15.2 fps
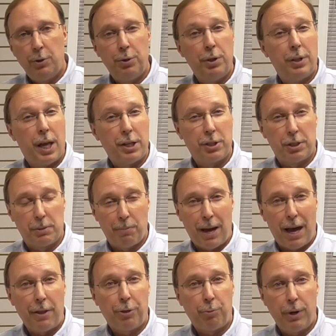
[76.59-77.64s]
Usually takes us
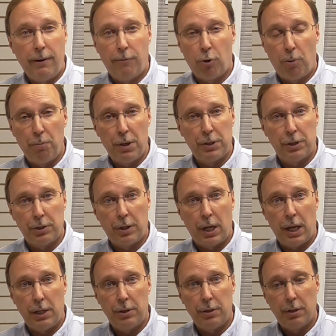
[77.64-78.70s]
about 3 to 4 business
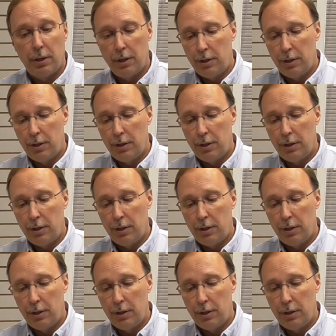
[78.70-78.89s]
days